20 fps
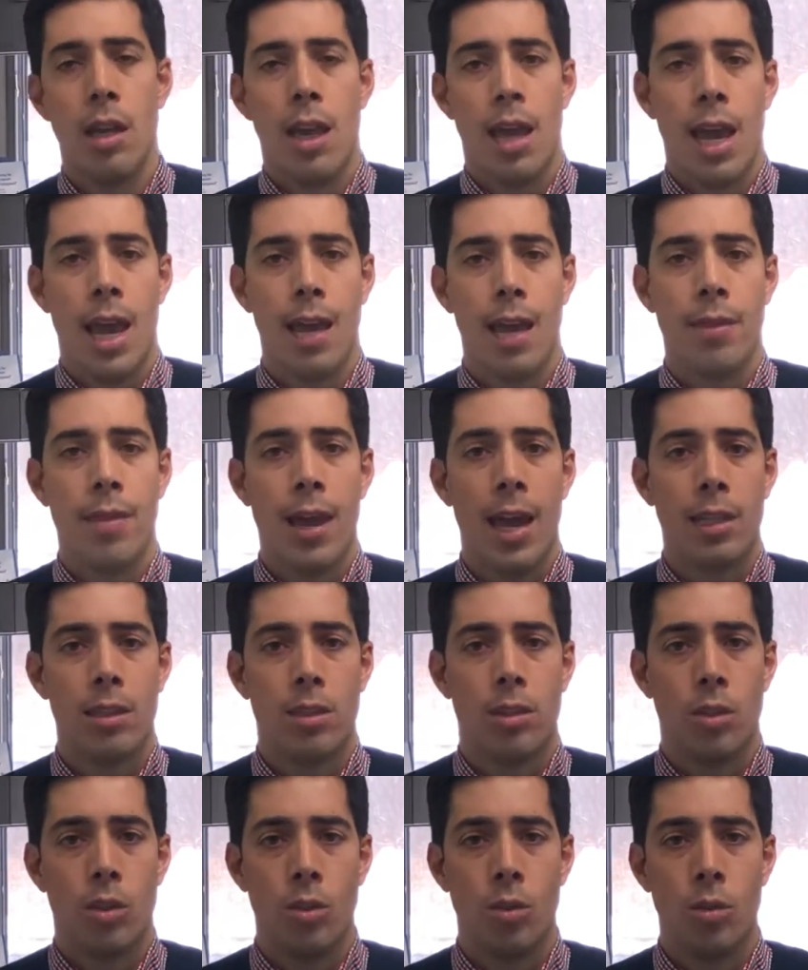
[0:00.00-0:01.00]
and that
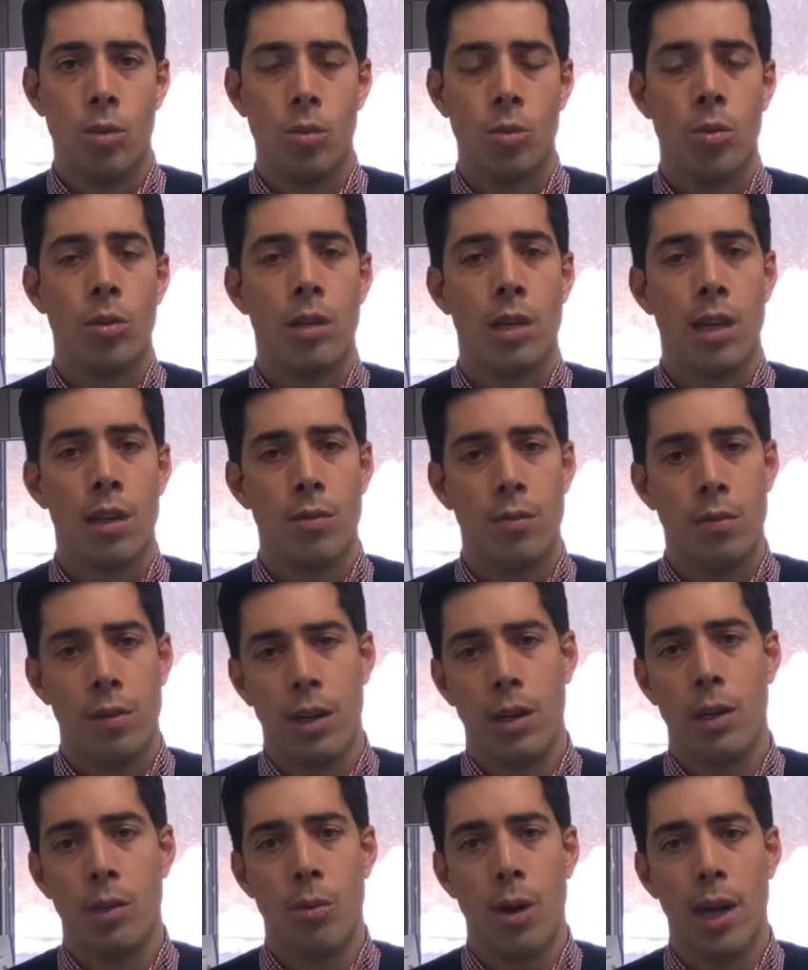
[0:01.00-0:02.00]
too can
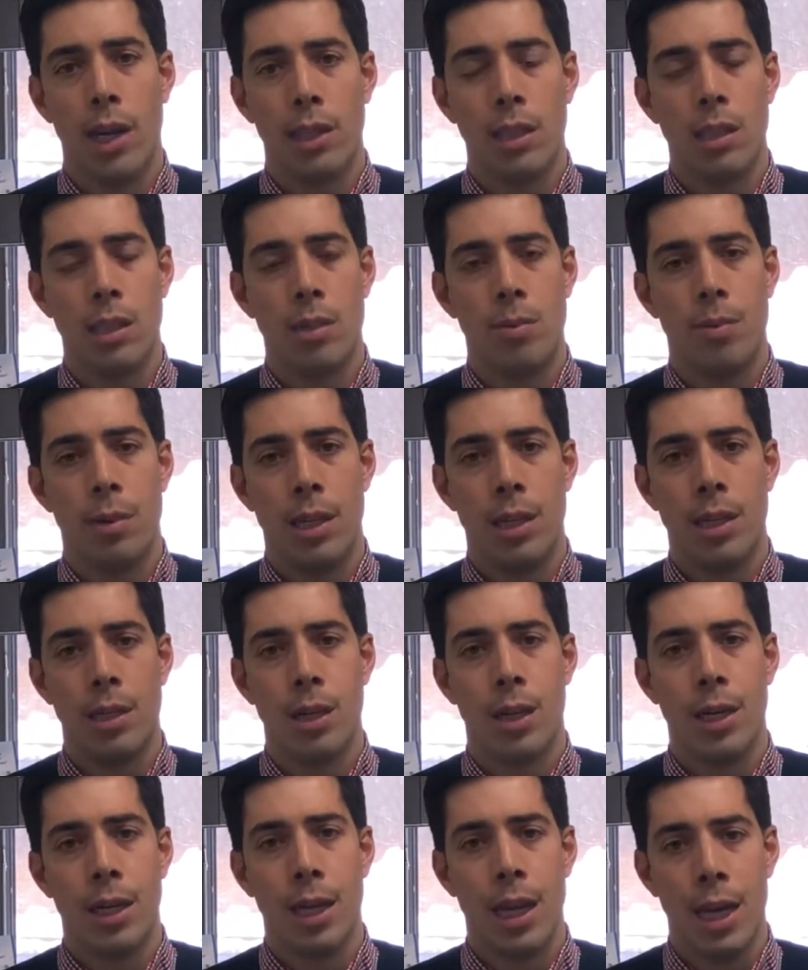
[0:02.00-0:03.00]
vary widely depending
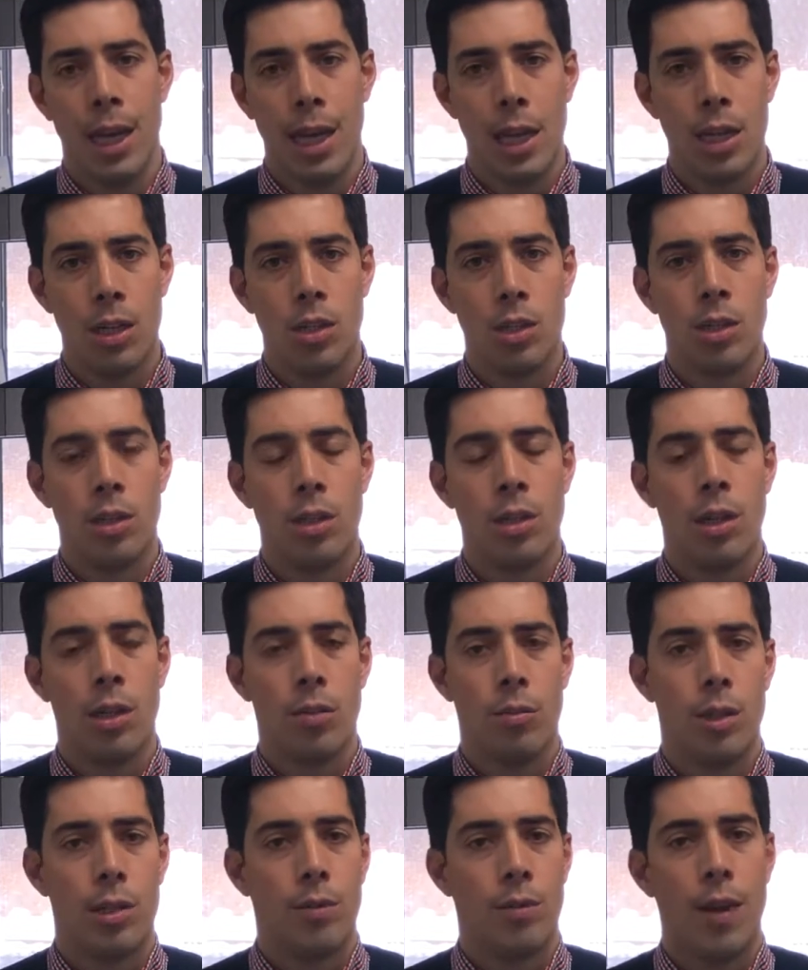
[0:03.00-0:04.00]
on age and
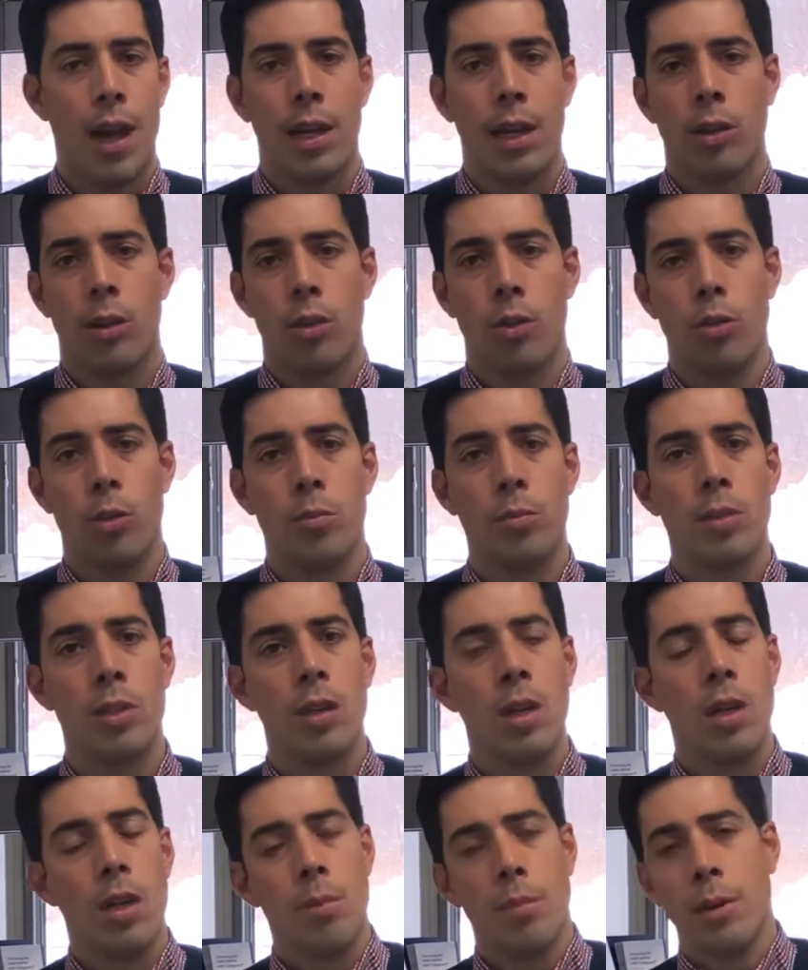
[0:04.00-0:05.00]
risk factor groups,
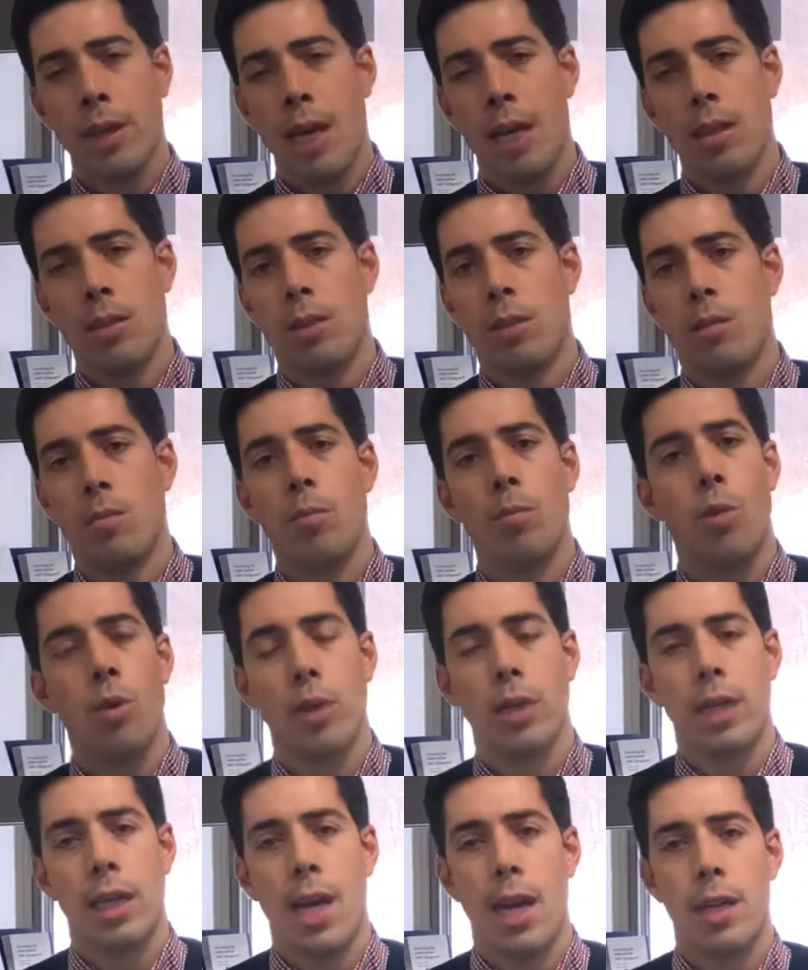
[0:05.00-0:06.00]
but that's an
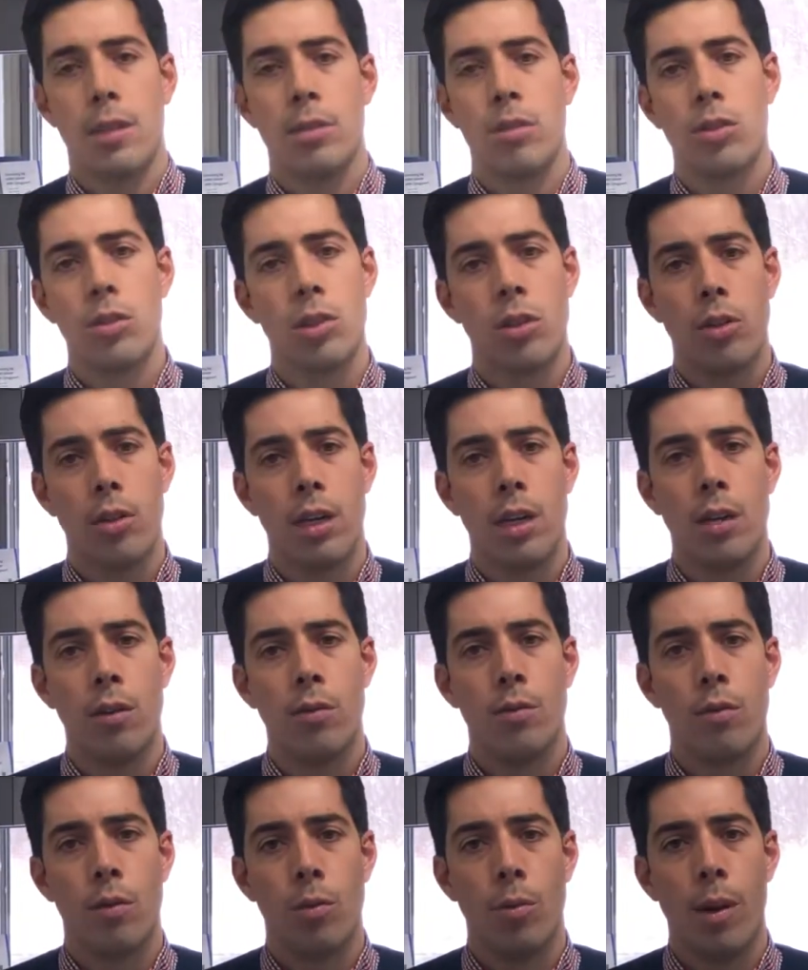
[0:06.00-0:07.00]
important cancer screening
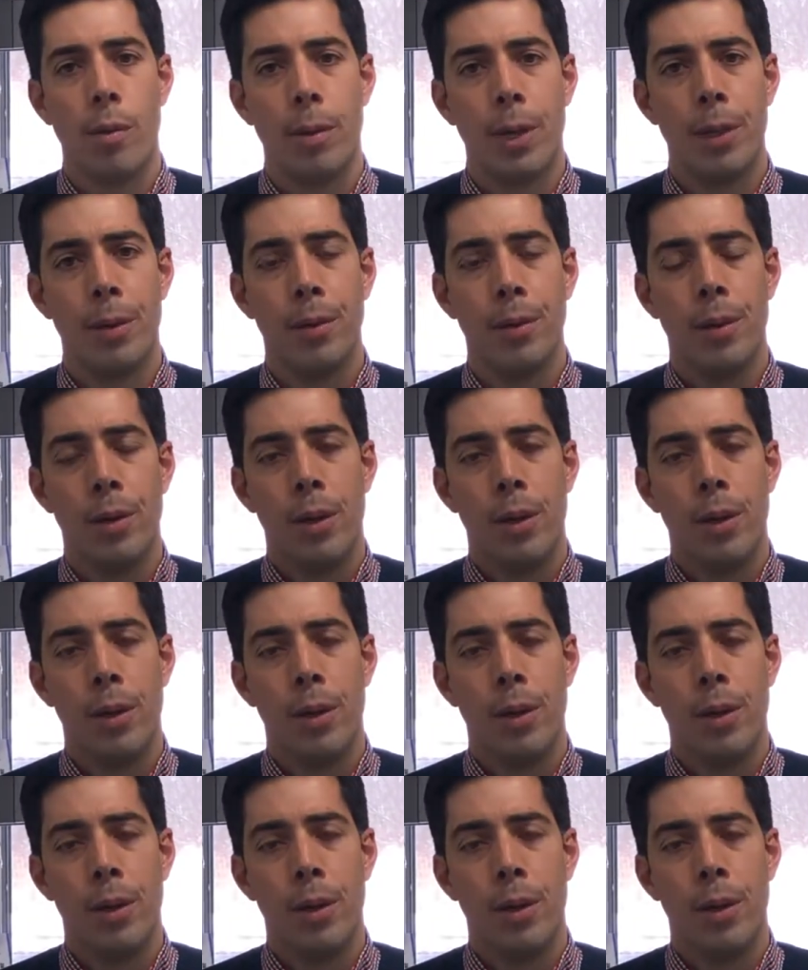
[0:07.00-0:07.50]
for women.